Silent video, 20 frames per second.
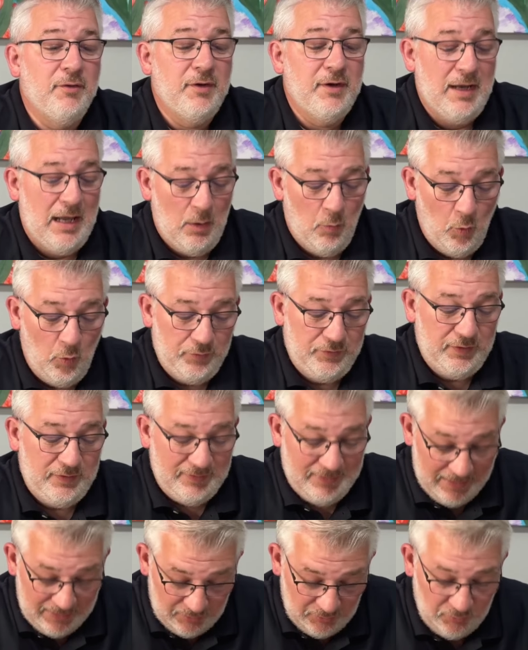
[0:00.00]
And I want to
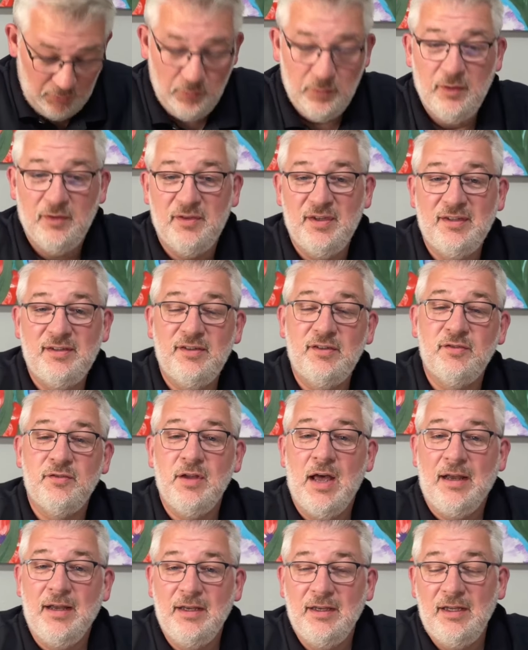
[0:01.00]
tell you that this is
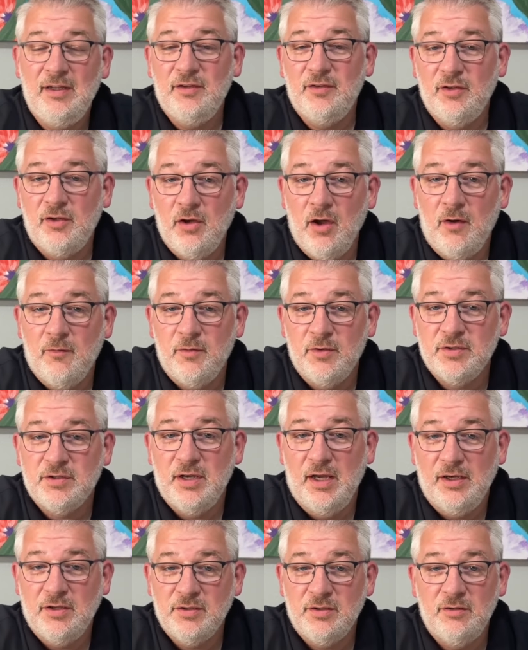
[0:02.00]
not an easy
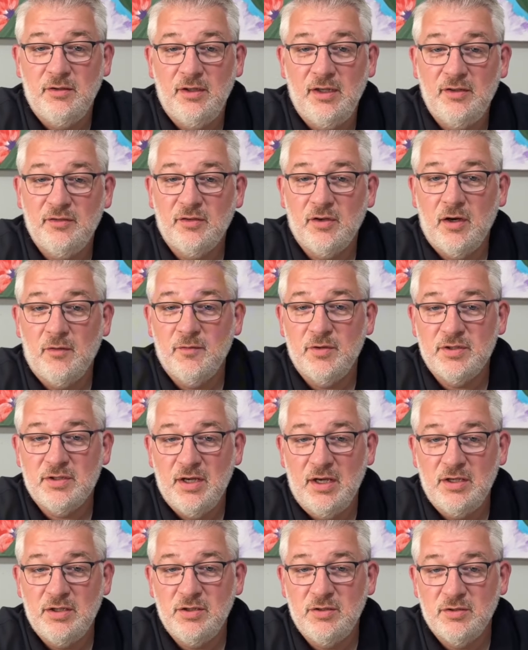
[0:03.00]
conversation. These
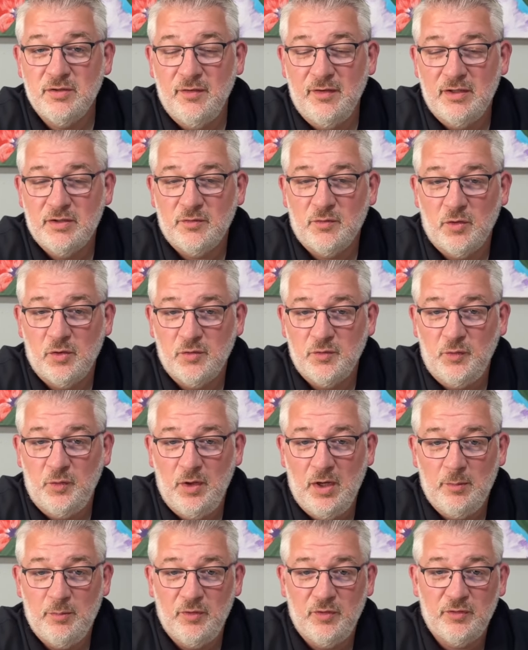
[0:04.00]
conversations, these first
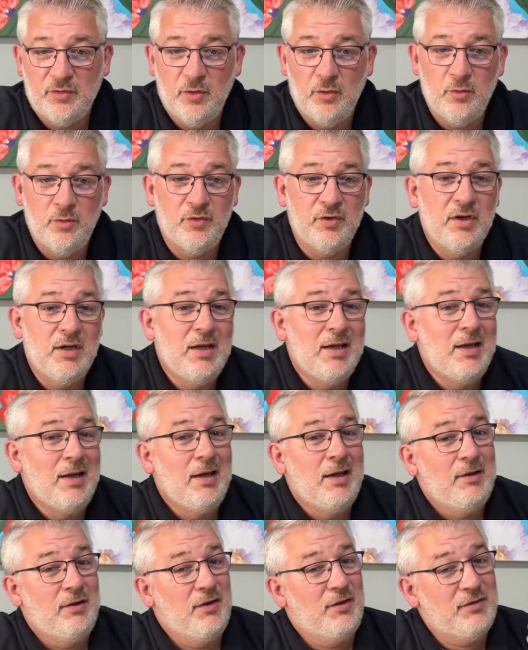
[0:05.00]
few episodes
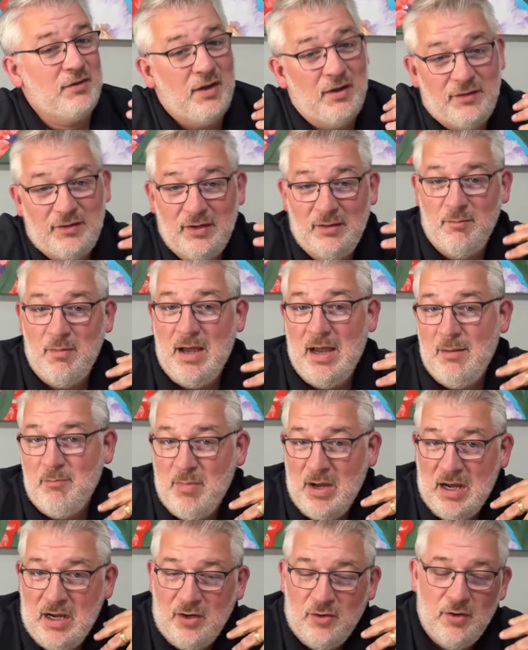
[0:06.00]
discussing my
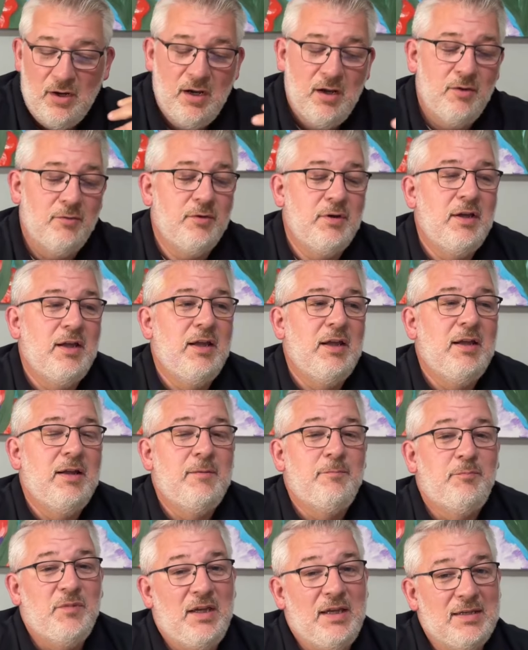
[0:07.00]
background
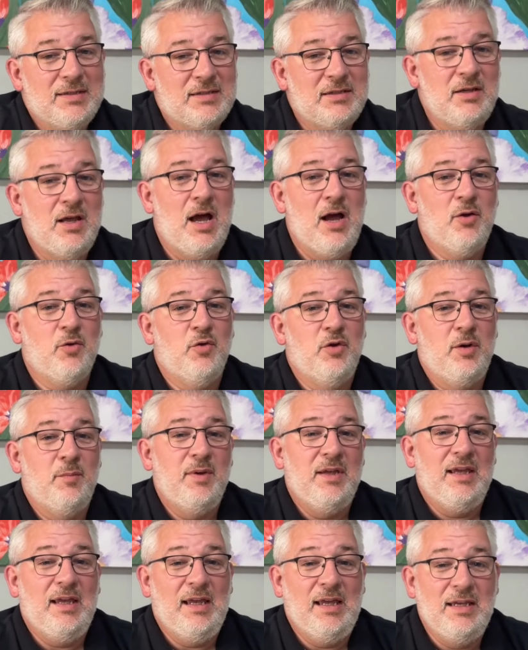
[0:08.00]
is not going to
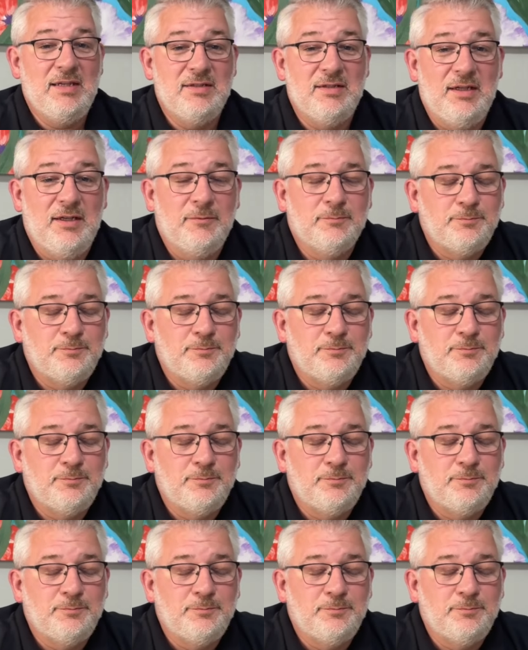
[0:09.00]
be easy.